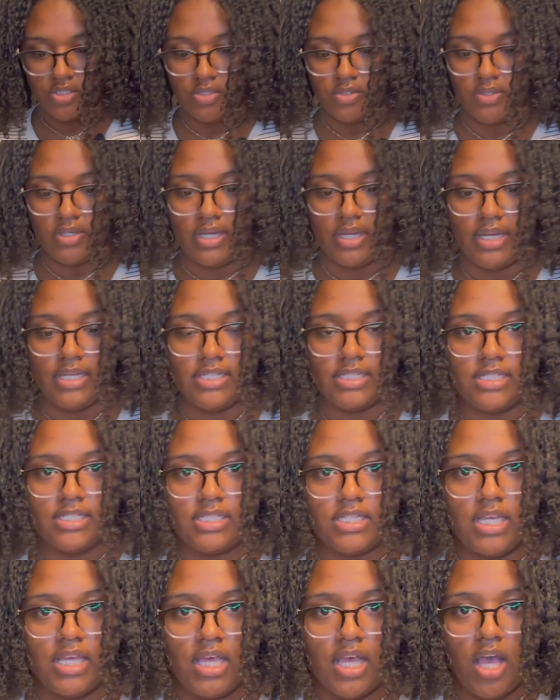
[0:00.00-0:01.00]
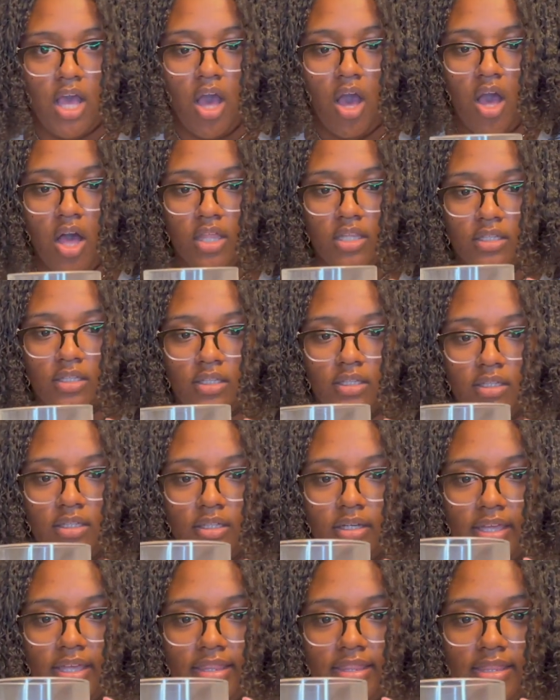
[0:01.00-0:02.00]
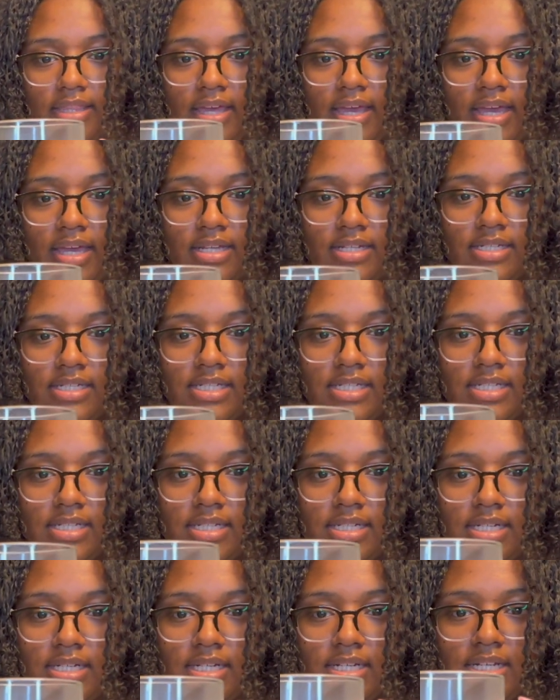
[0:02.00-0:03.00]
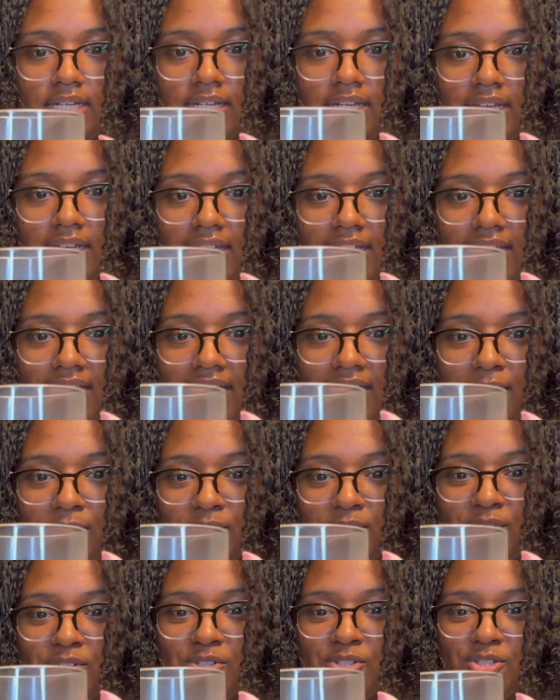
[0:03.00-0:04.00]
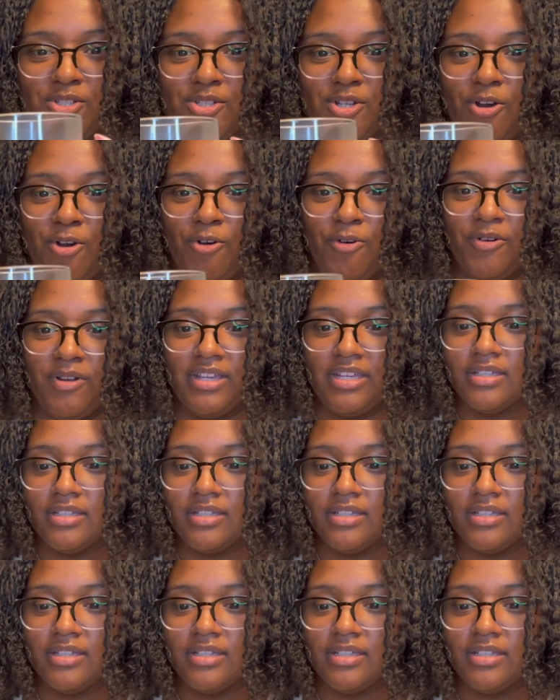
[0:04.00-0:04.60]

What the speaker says: you guys. Look at that. I'm so...